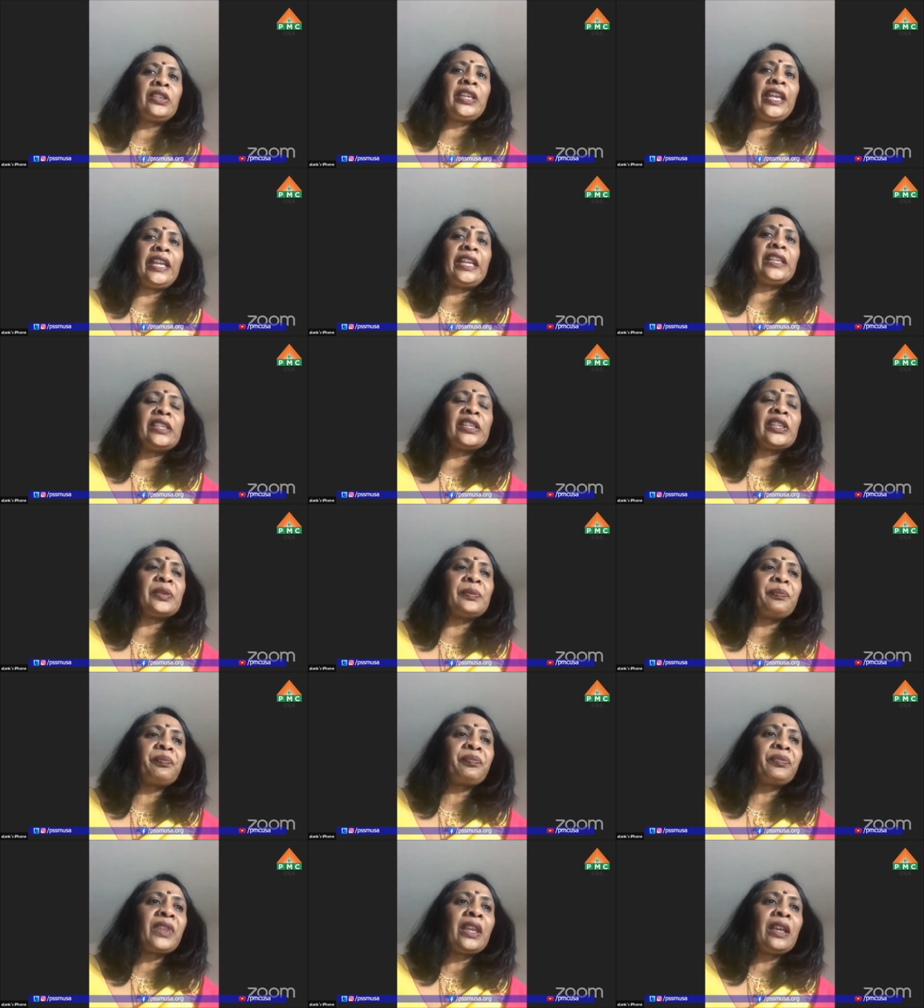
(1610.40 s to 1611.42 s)
Change.
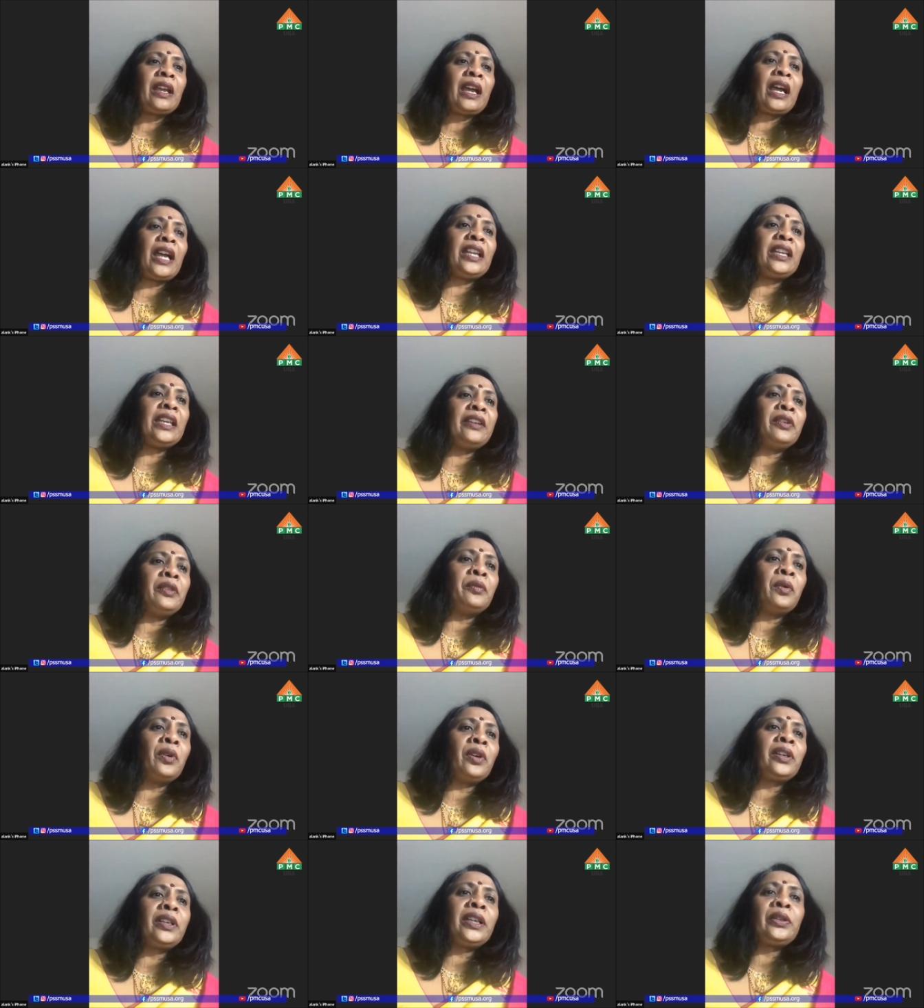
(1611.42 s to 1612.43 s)
I never
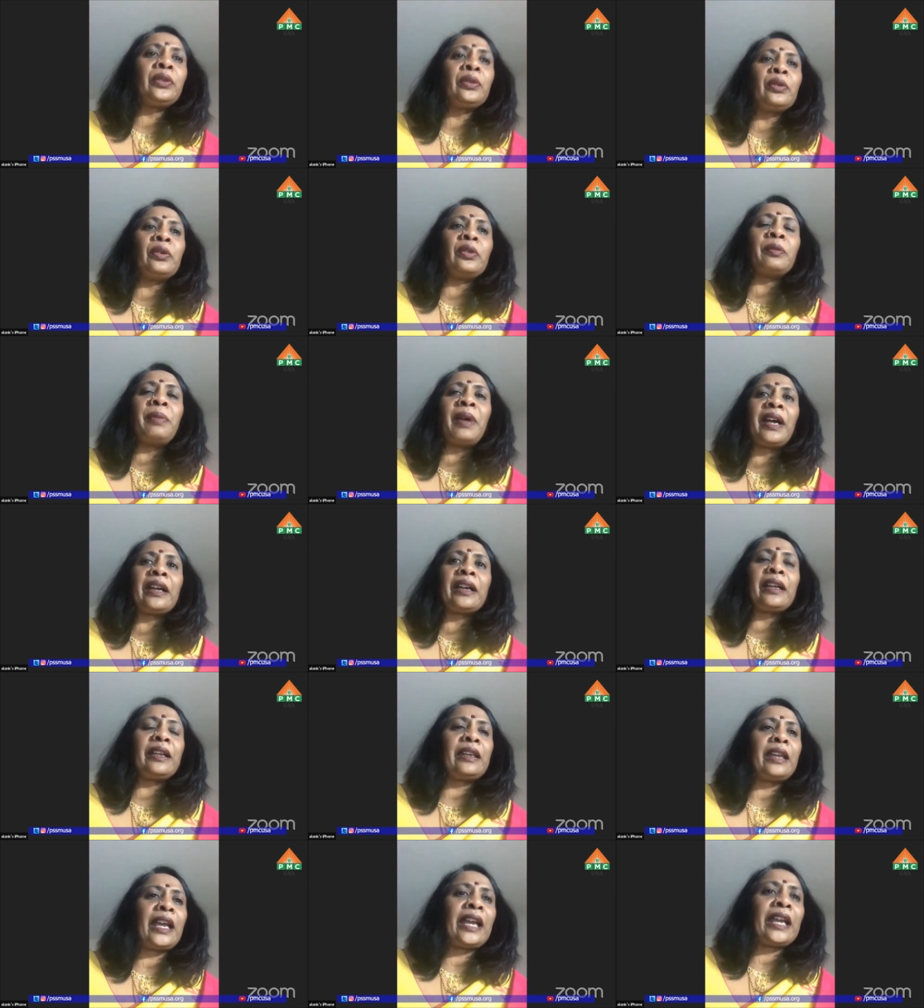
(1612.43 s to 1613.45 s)
wanted to go back
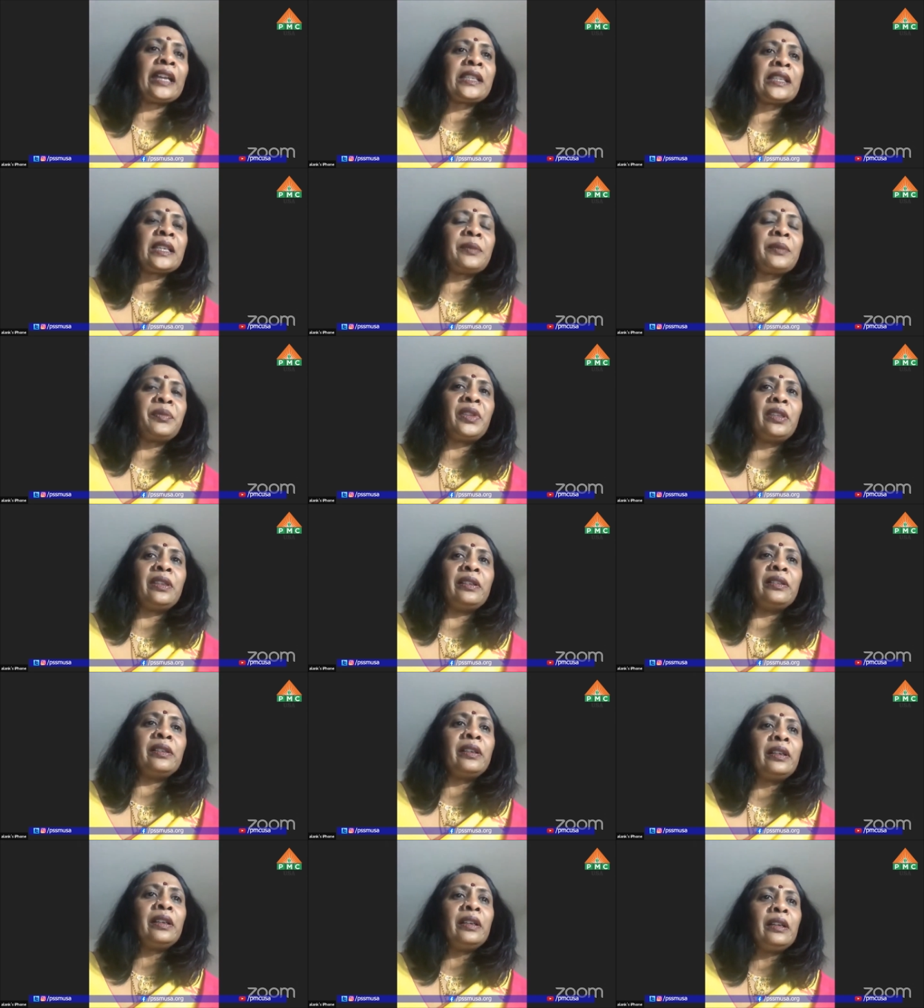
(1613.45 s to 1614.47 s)
and accept
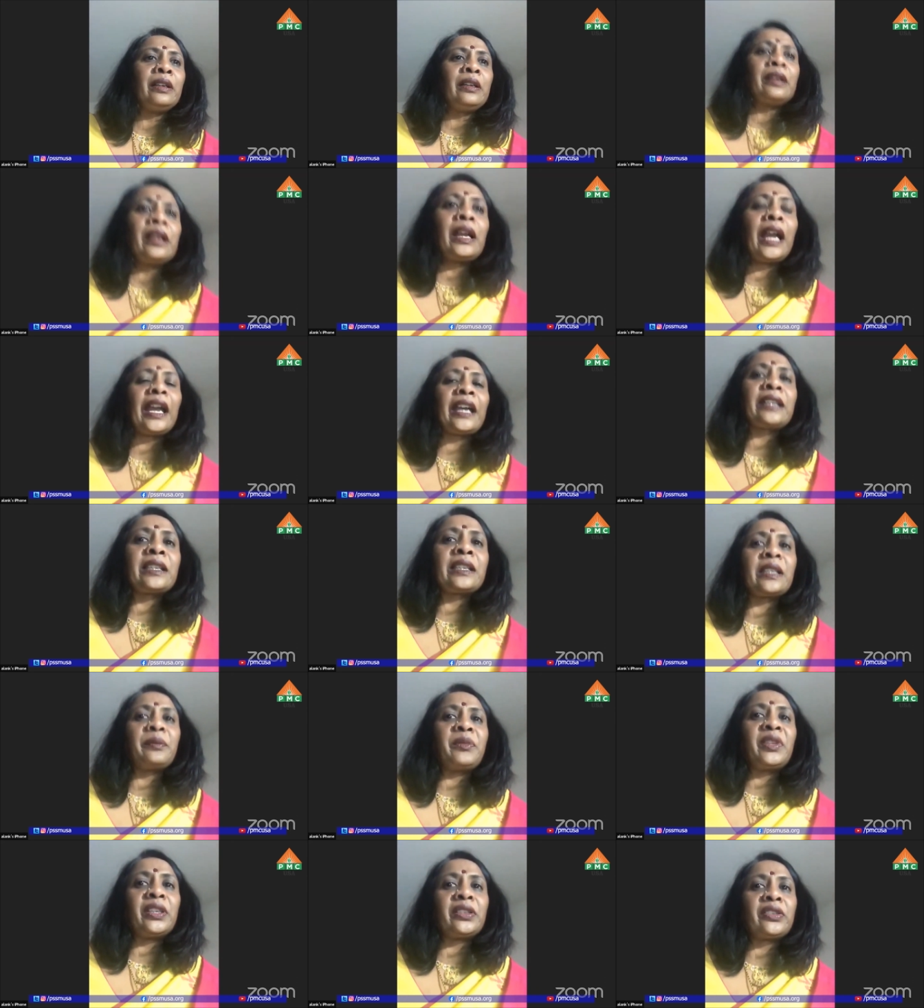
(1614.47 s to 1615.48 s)

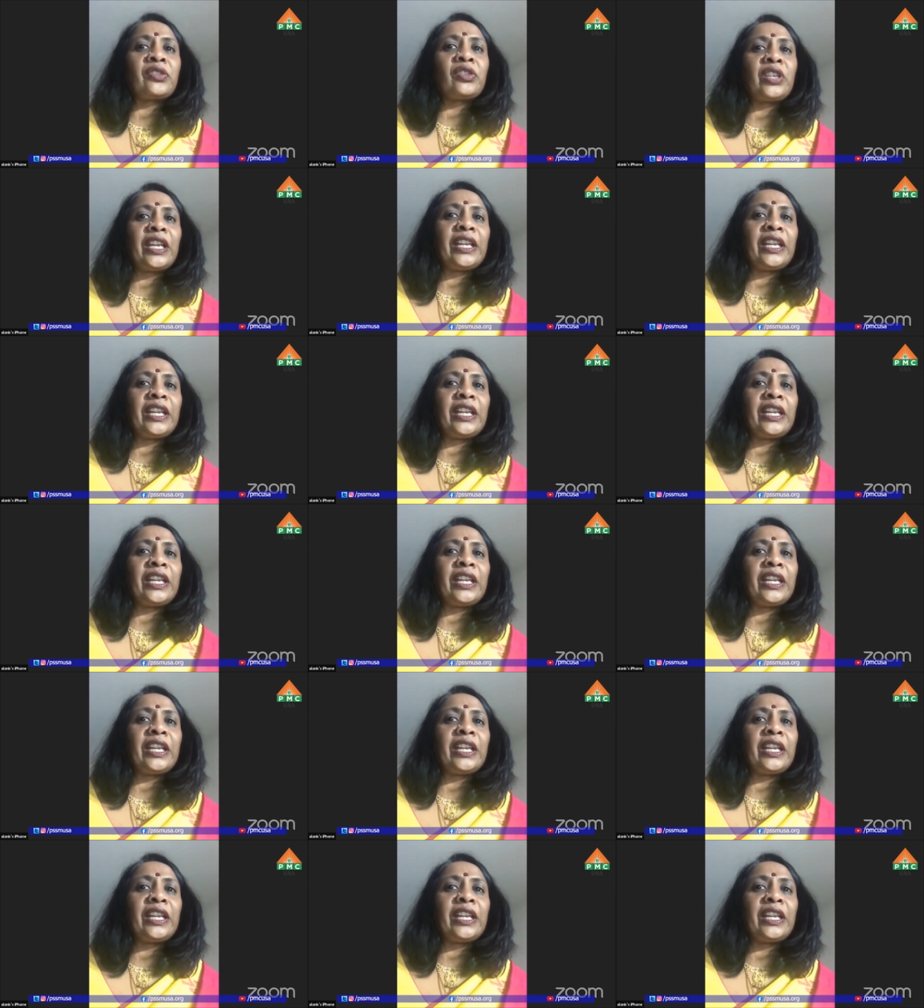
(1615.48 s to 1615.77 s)
this